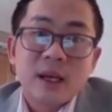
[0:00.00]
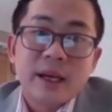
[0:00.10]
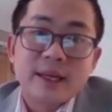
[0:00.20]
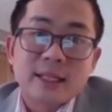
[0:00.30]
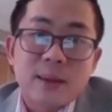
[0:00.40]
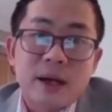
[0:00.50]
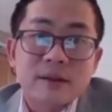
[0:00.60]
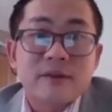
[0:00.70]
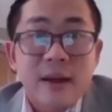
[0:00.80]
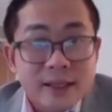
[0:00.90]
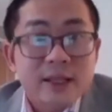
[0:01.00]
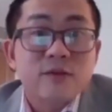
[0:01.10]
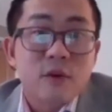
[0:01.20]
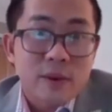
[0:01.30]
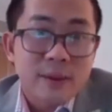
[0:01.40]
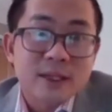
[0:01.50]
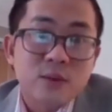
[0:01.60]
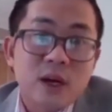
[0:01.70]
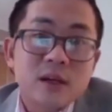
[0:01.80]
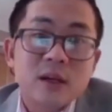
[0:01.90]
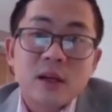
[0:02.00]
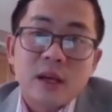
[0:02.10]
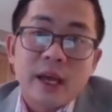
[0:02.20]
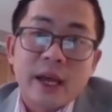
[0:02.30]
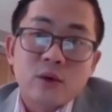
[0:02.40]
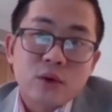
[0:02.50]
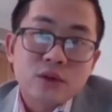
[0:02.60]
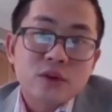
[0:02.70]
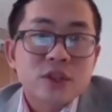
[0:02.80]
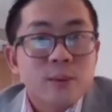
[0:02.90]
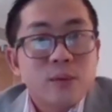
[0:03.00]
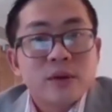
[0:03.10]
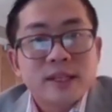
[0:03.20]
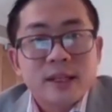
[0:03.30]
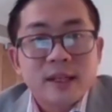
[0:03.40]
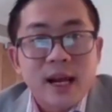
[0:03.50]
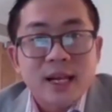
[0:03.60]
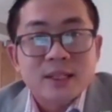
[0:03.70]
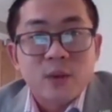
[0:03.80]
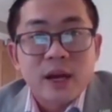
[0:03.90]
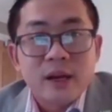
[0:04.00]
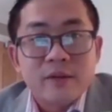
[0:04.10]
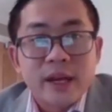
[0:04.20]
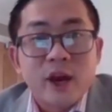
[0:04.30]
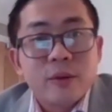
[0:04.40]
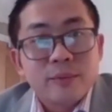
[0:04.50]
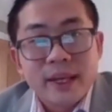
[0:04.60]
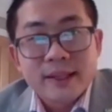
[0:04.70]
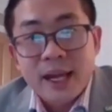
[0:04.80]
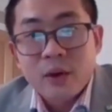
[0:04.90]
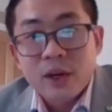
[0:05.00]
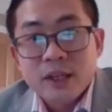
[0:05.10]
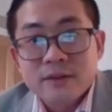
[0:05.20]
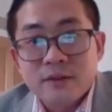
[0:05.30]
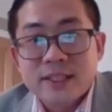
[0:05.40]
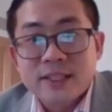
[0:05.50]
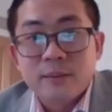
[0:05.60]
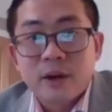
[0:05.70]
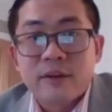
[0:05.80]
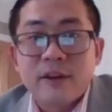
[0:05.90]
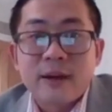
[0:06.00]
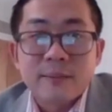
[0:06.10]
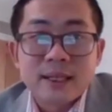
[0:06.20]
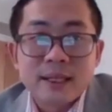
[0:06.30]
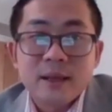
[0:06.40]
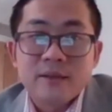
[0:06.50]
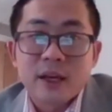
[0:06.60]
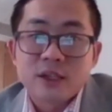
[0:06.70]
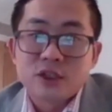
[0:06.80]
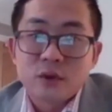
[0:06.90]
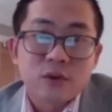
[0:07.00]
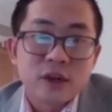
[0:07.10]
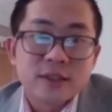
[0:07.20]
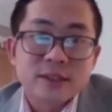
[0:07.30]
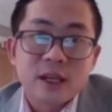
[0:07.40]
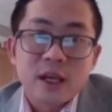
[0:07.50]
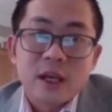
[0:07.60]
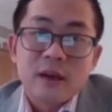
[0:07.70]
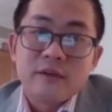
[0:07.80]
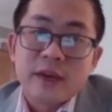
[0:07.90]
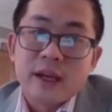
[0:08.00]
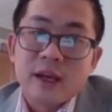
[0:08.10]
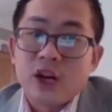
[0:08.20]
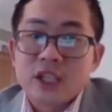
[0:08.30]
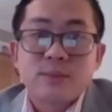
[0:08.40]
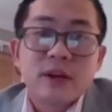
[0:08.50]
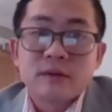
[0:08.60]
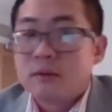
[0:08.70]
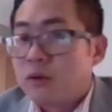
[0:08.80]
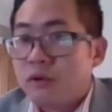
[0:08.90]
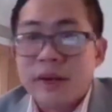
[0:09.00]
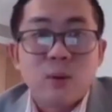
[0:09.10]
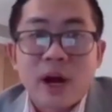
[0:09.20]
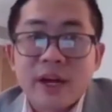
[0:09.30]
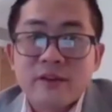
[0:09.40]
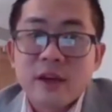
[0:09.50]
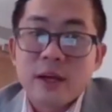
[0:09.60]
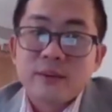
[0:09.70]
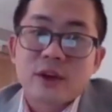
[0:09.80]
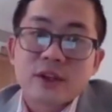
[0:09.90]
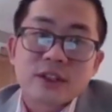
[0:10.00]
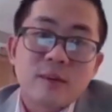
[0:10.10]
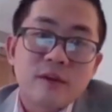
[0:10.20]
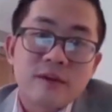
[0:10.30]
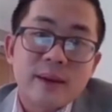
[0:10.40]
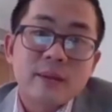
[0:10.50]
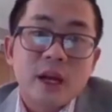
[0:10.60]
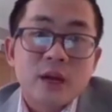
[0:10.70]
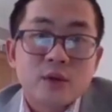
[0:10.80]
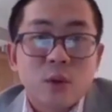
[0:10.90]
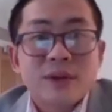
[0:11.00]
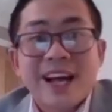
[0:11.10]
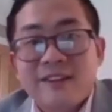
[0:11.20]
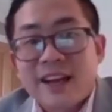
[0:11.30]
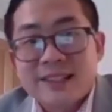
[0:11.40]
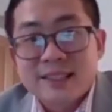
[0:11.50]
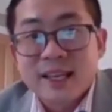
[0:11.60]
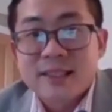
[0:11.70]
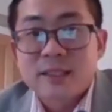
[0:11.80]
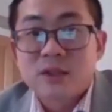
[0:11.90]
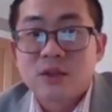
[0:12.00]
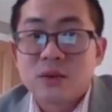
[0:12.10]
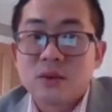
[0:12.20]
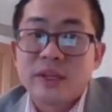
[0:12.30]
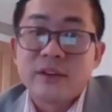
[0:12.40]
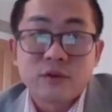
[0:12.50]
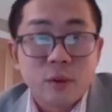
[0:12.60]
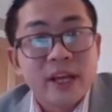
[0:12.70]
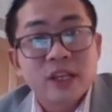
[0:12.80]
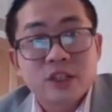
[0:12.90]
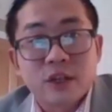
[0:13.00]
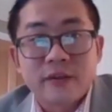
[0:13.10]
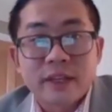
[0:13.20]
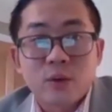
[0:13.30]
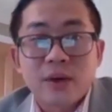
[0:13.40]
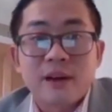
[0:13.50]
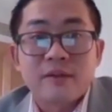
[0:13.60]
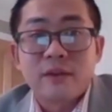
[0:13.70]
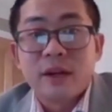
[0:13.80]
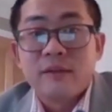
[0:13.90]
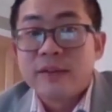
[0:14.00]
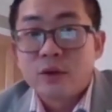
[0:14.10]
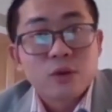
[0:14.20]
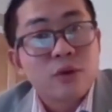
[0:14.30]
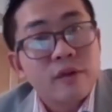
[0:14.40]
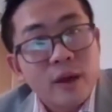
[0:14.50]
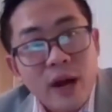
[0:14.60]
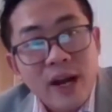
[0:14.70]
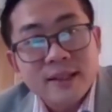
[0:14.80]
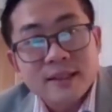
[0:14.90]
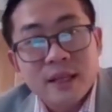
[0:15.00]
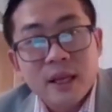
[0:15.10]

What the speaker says: It's about fighting for them as well, and also supporting as well their unpaid carers, for example, their family, their children, their husband or their wife, because some of them don't have access to information. They don't know their rights.